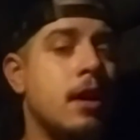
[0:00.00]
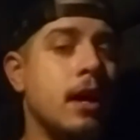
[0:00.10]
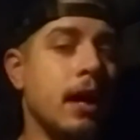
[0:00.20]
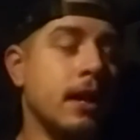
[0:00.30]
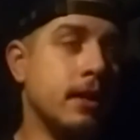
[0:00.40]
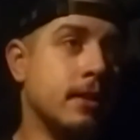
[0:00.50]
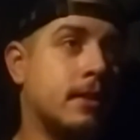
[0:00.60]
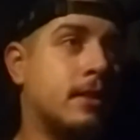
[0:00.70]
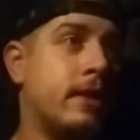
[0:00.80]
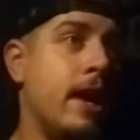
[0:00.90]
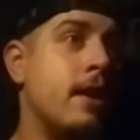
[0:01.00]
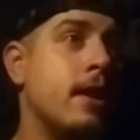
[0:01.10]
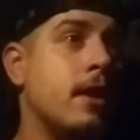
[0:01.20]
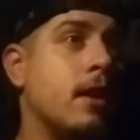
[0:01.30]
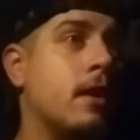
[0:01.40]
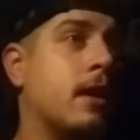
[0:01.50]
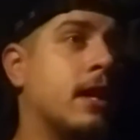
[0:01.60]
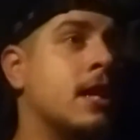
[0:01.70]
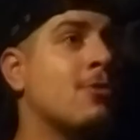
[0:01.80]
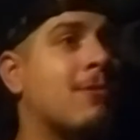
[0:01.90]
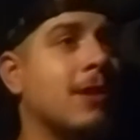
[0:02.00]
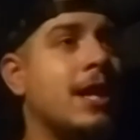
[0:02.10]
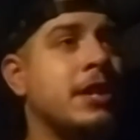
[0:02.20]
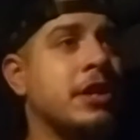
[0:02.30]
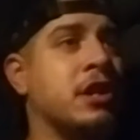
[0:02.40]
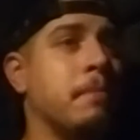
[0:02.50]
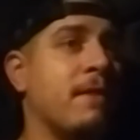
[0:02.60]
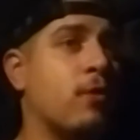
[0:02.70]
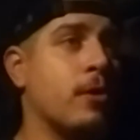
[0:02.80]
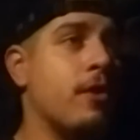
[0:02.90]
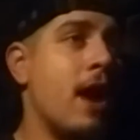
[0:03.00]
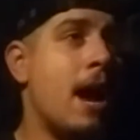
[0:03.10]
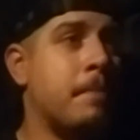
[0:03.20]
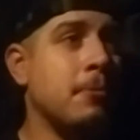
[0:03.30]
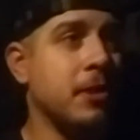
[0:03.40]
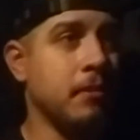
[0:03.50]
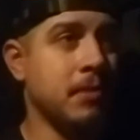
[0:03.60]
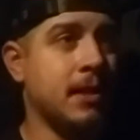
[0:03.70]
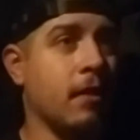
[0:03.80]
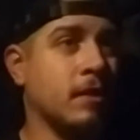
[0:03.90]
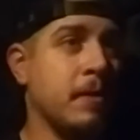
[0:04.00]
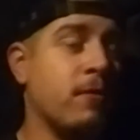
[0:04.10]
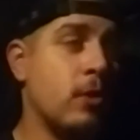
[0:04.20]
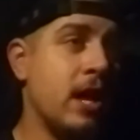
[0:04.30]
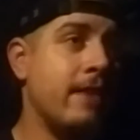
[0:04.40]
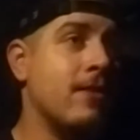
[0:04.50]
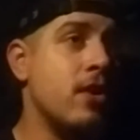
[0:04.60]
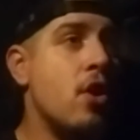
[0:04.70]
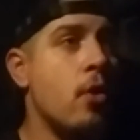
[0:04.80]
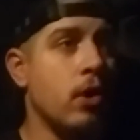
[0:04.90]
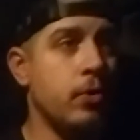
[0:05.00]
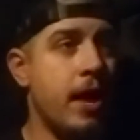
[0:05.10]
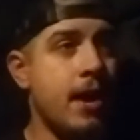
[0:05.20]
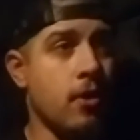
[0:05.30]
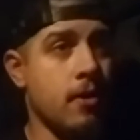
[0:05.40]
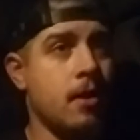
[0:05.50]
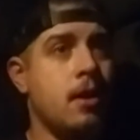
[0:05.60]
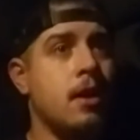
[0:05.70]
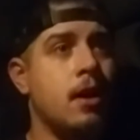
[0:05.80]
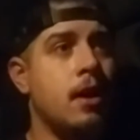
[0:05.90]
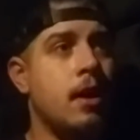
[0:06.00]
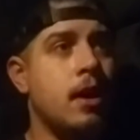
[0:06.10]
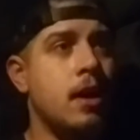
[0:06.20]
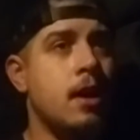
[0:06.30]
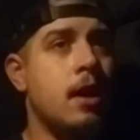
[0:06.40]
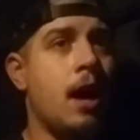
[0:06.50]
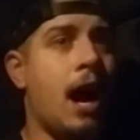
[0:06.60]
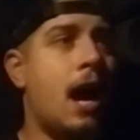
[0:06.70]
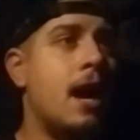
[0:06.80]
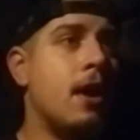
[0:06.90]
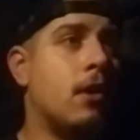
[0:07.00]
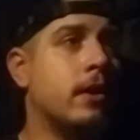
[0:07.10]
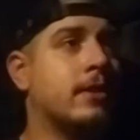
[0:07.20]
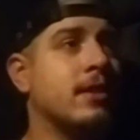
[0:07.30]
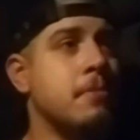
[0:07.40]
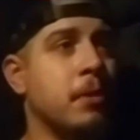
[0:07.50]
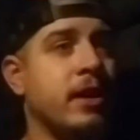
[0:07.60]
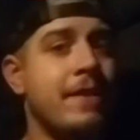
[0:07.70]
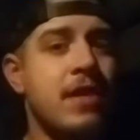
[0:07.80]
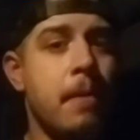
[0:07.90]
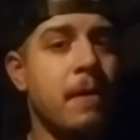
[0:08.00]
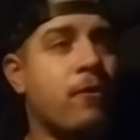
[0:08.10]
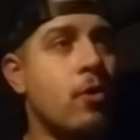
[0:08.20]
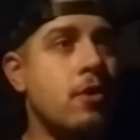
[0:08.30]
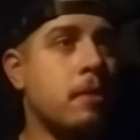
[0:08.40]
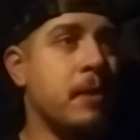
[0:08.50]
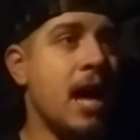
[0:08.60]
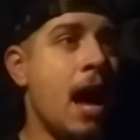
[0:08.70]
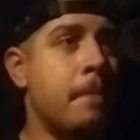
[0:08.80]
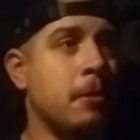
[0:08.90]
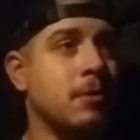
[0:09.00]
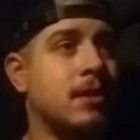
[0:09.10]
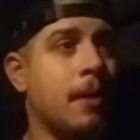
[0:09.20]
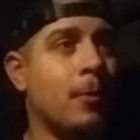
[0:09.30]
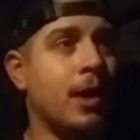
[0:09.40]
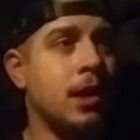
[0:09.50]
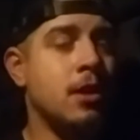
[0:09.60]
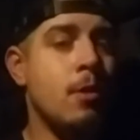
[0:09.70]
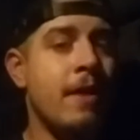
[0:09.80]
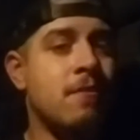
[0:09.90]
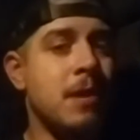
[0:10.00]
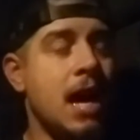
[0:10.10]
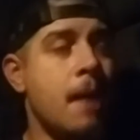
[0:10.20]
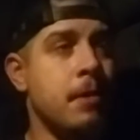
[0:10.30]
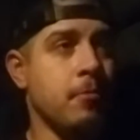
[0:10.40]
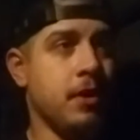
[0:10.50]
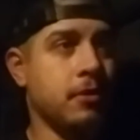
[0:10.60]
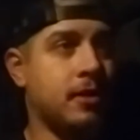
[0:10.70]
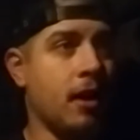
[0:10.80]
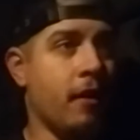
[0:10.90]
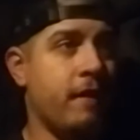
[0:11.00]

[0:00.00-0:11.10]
is they get into a relationship before they're happy with themselves, before they even know who they are. I honestly believe that before you can be happy with someone, you have to be happy with yourself.